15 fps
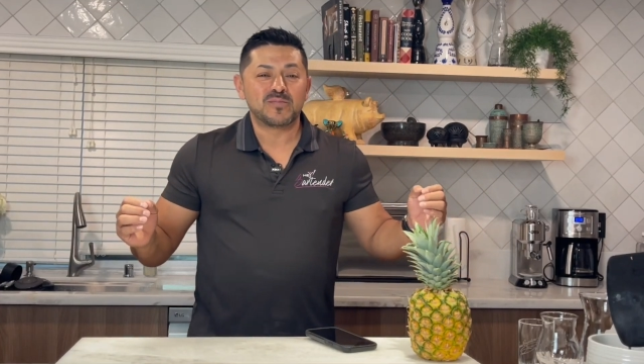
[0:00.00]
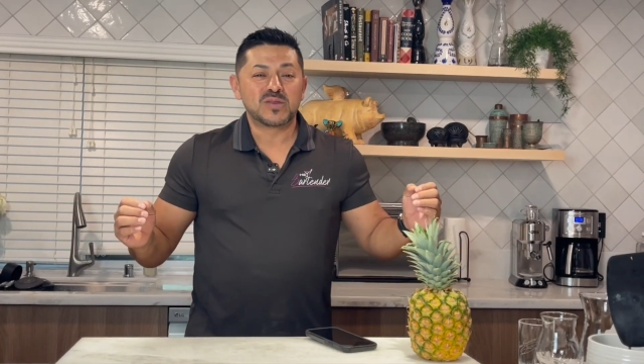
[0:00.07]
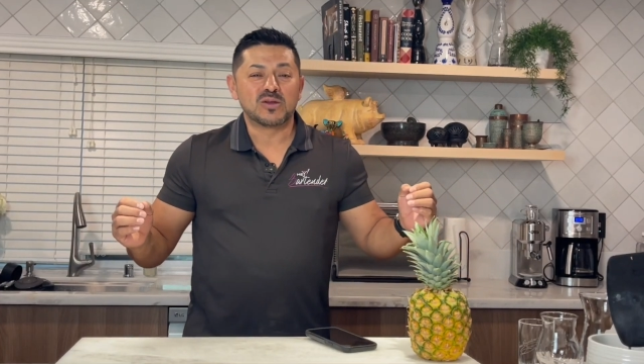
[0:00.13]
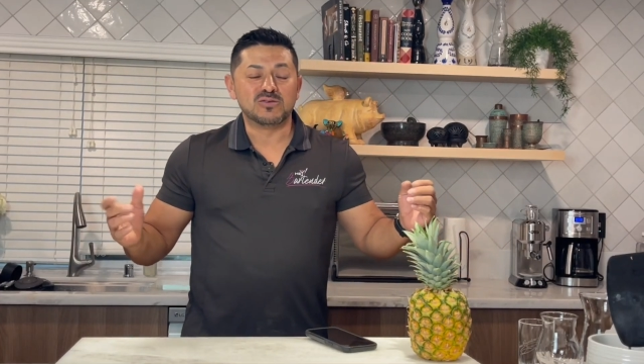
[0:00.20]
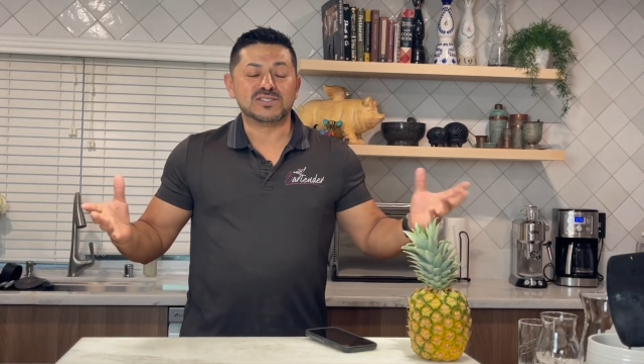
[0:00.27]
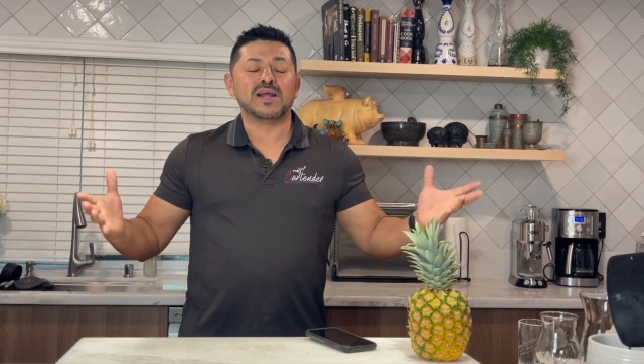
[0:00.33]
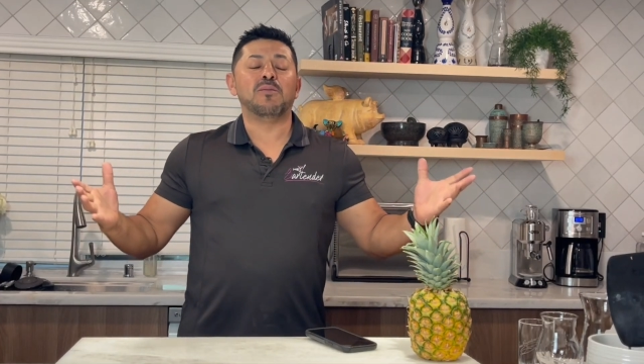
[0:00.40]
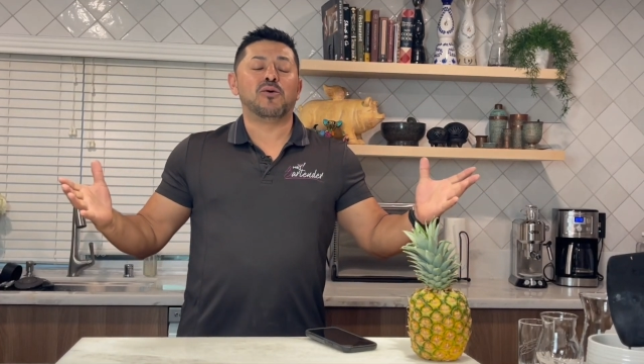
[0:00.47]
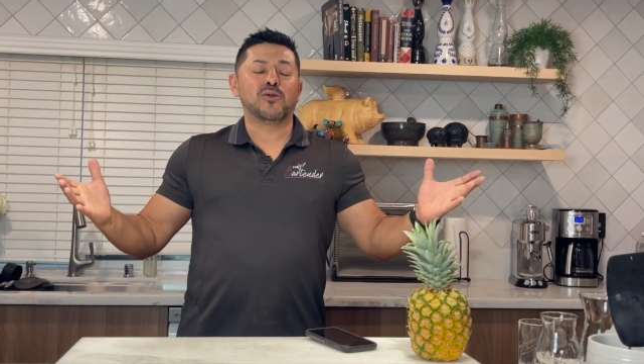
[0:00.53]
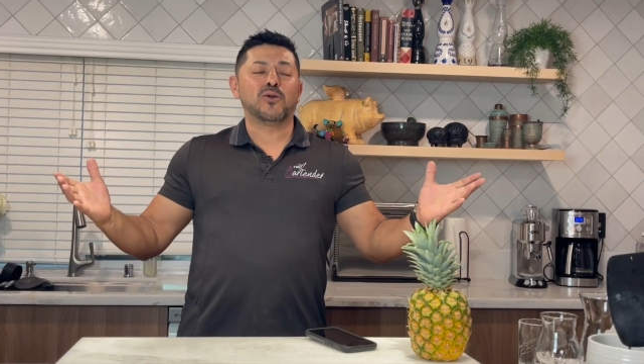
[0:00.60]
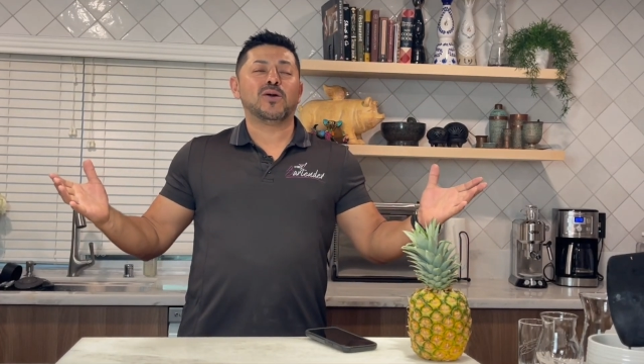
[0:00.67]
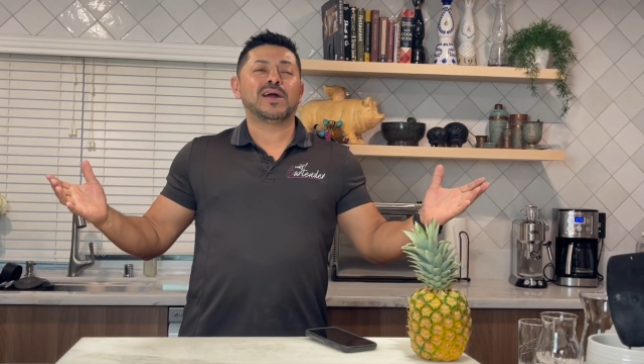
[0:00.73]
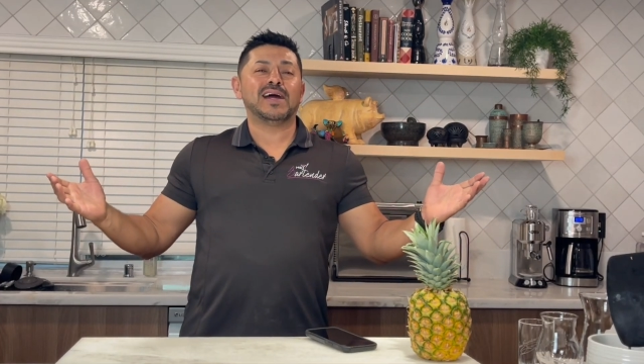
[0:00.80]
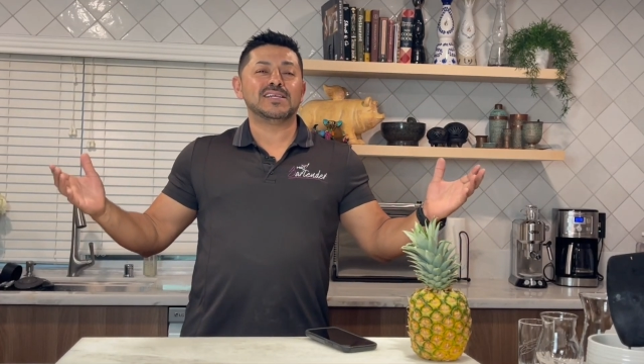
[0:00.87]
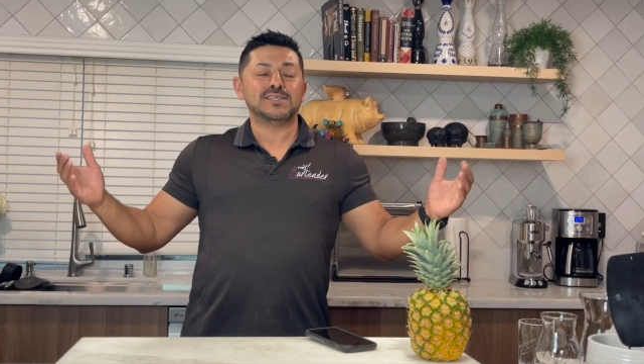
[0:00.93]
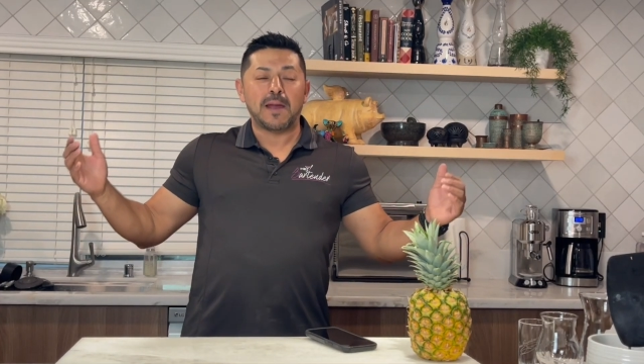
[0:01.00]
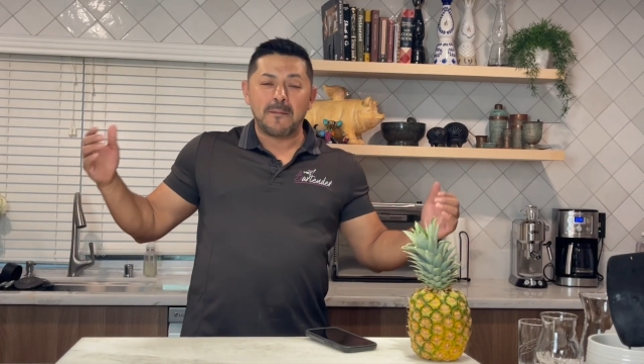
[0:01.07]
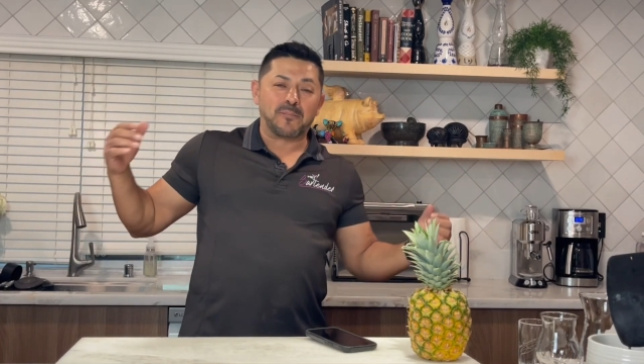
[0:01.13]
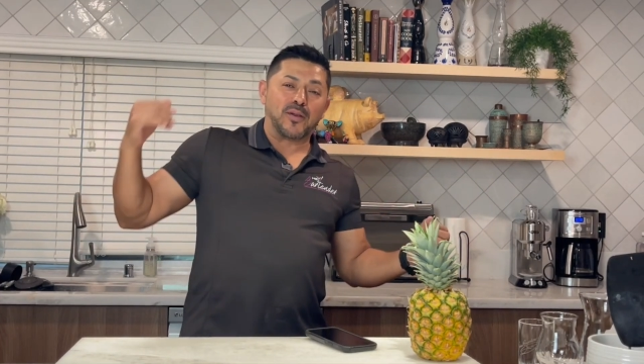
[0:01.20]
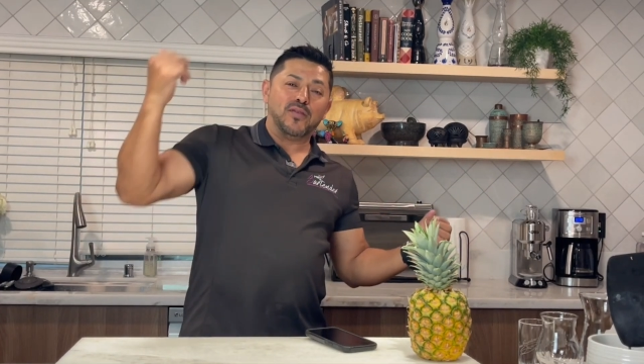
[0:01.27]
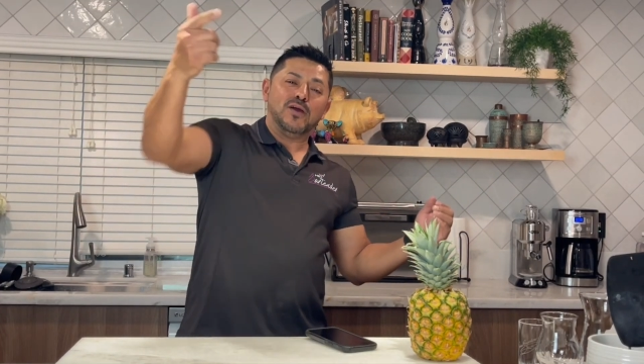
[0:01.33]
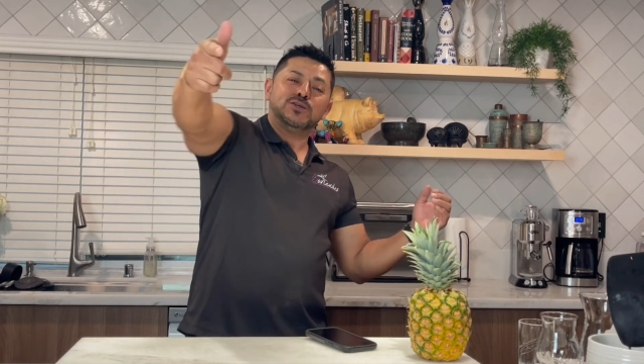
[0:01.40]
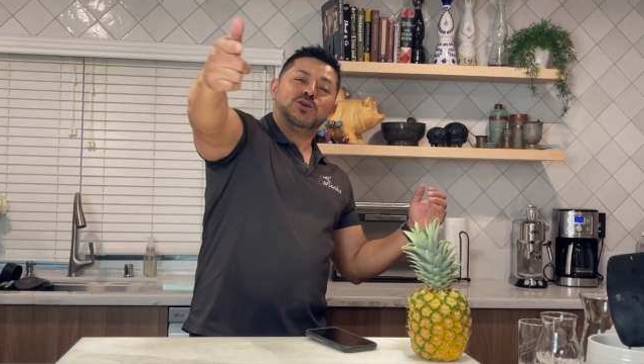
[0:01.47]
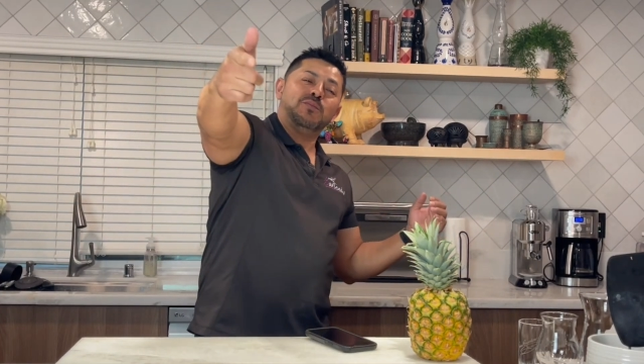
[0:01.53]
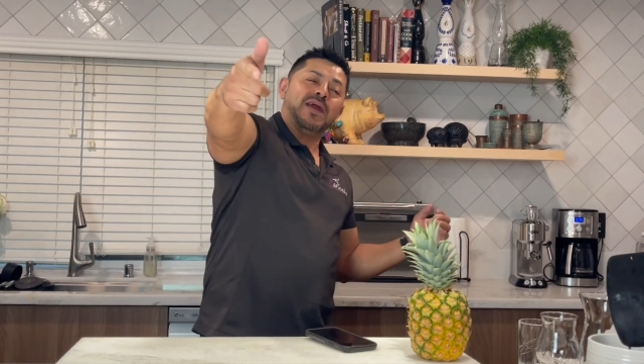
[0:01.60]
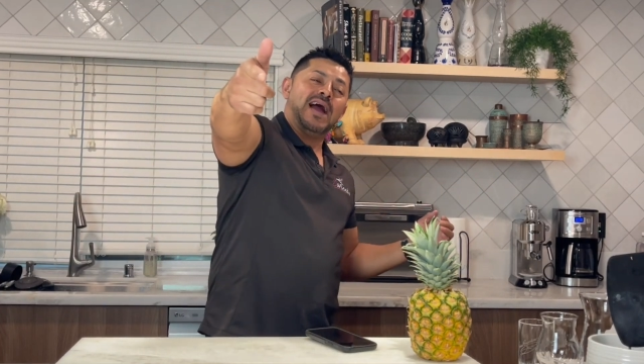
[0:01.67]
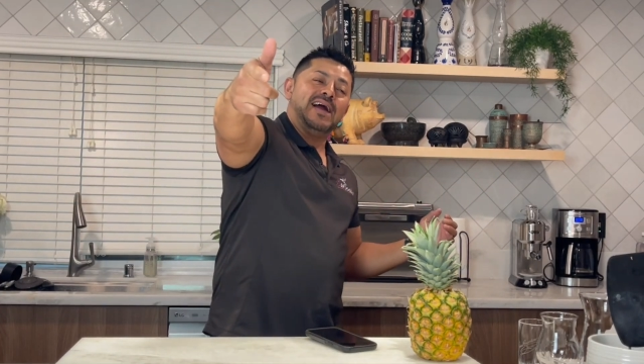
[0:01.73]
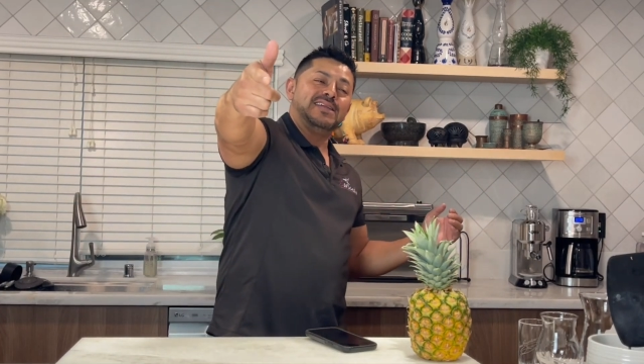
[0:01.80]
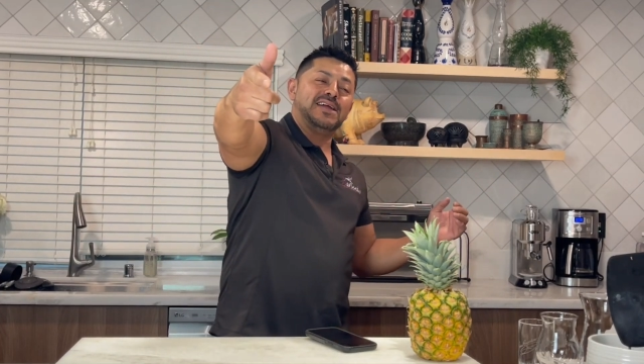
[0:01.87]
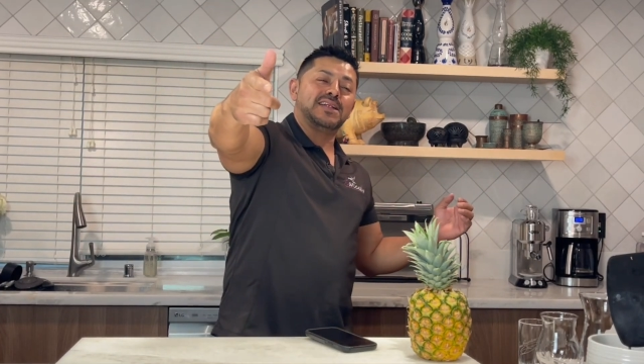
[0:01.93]
Gustavo Rojas and production
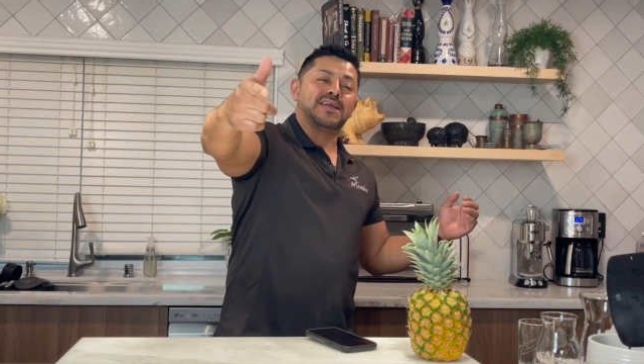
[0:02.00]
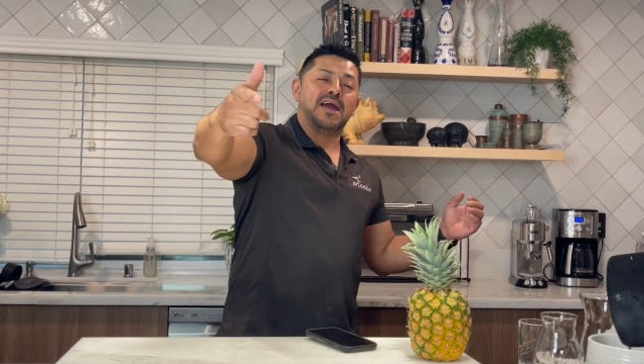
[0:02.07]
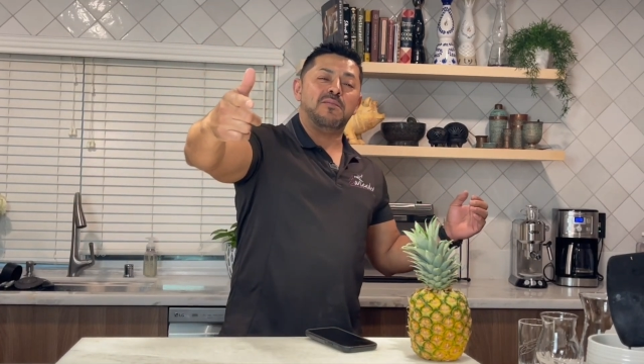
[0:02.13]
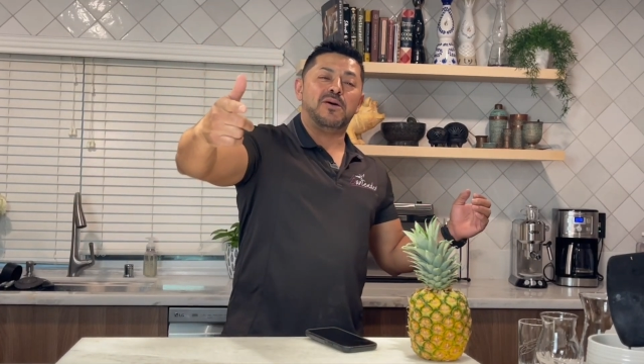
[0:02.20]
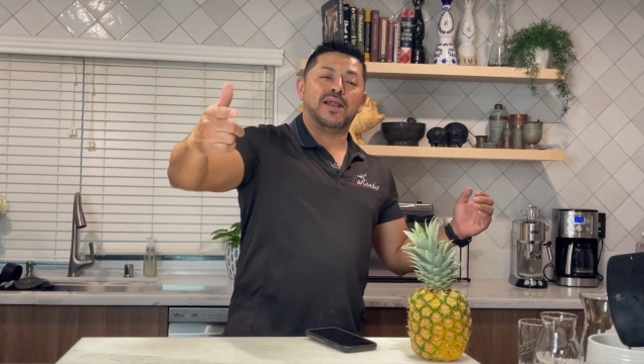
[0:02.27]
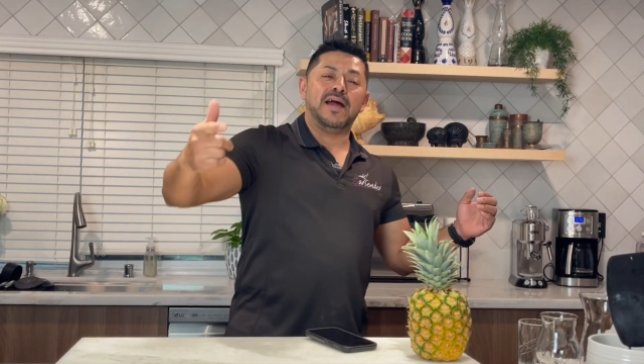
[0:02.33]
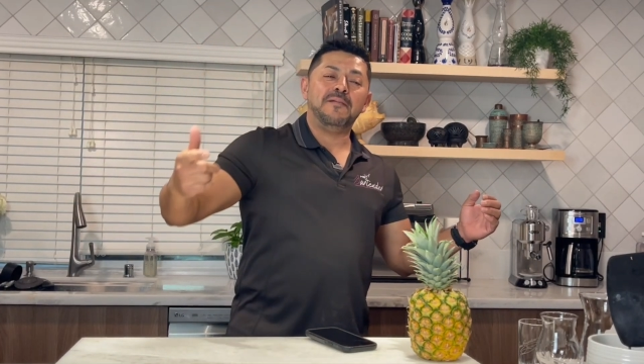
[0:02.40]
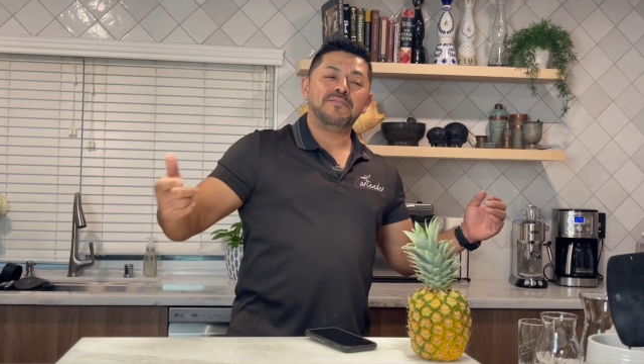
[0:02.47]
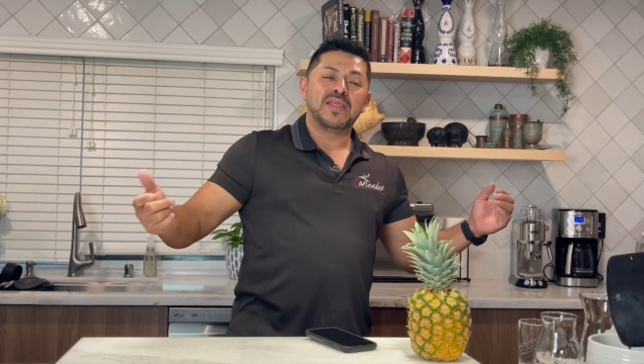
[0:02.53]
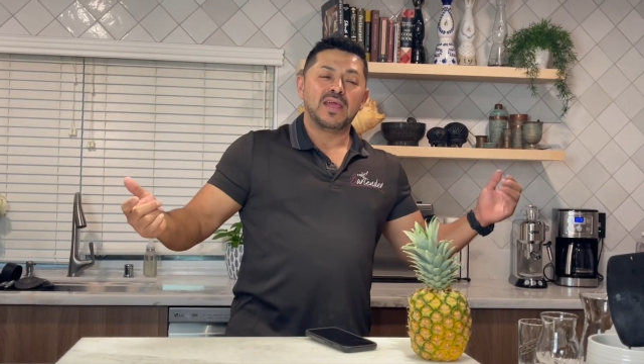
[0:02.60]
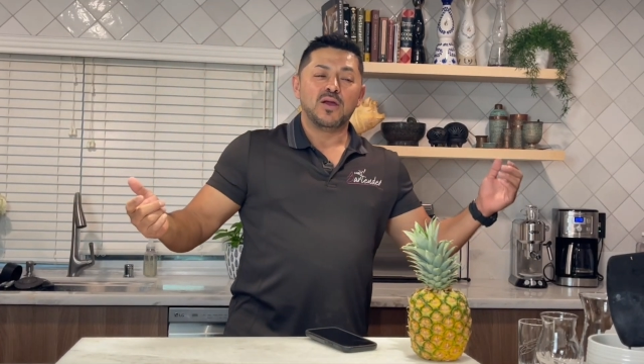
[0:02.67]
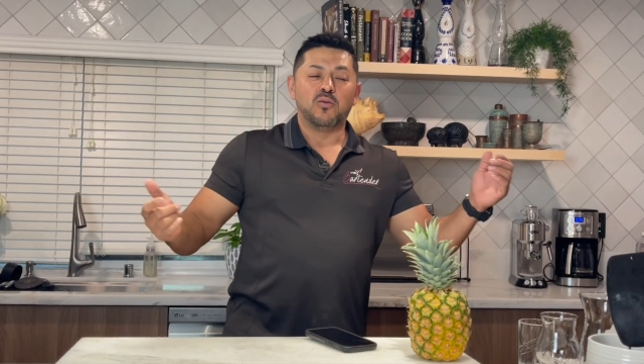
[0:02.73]
behind that camera,